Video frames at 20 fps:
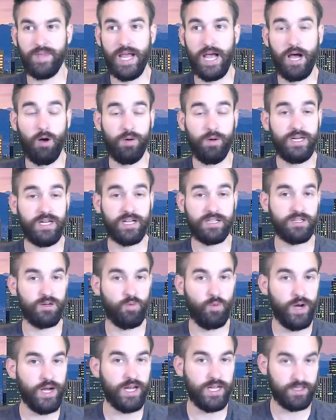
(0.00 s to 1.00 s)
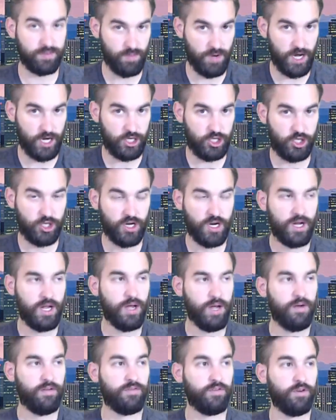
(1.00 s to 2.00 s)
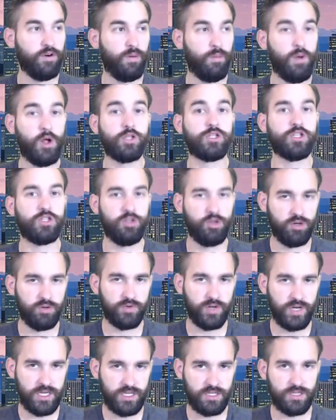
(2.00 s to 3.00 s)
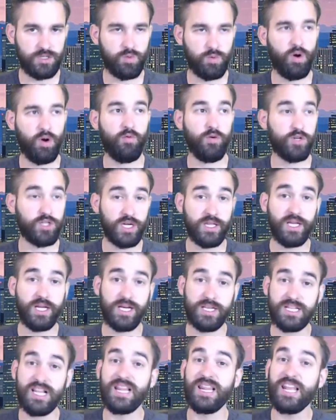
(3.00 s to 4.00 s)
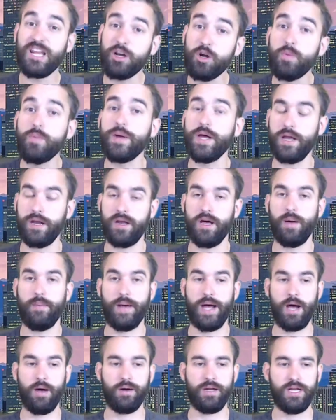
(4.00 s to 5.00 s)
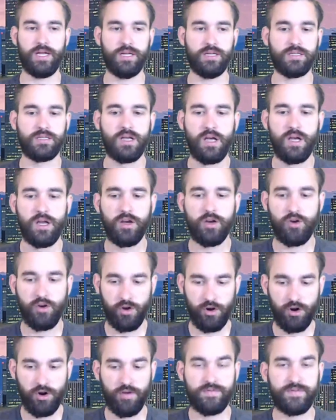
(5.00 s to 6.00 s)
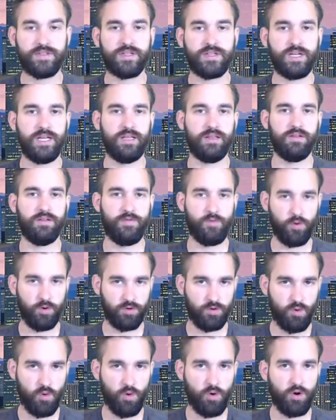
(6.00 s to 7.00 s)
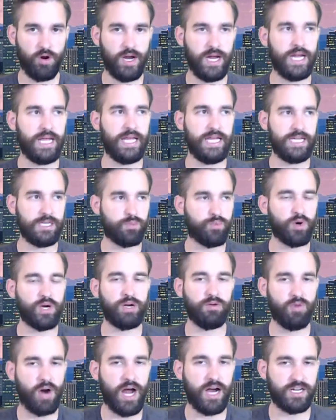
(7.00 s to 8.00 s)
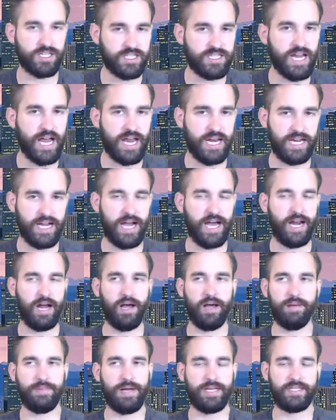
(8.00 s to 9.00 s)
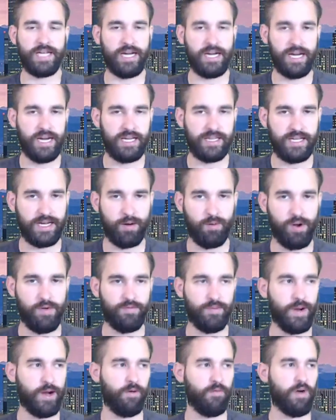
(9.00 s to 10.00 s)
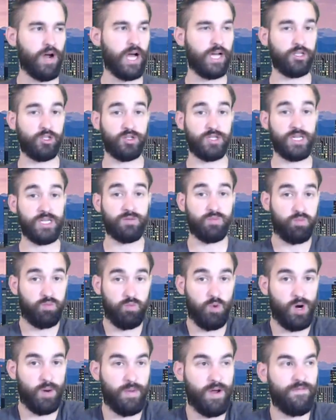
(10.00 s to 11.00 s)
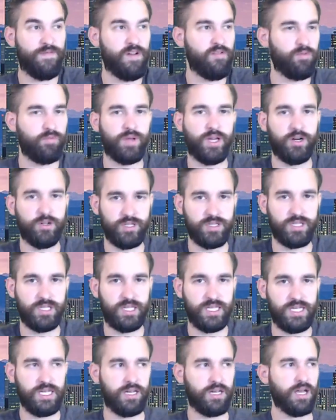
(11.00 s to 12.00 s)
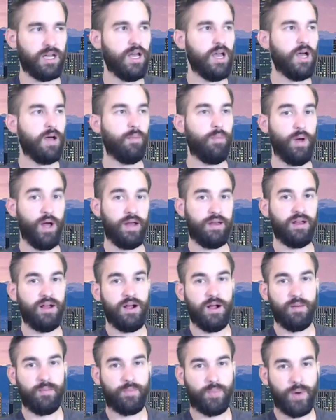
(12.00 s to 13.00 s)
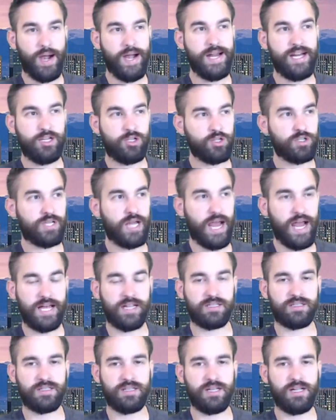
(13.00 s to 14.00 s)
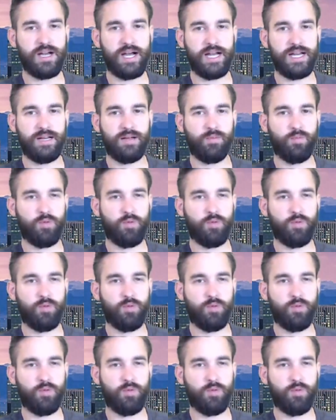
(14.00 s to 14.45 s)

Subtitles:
Now, he doesn't win as much for a multitude of reasons, one of which I think is a little bit about his nerves in the fourth quarter. He's pretty rock steady. I'm not taking anything away from Aaron Rodgers. He's one of my favorite players in the league, but Brady just has the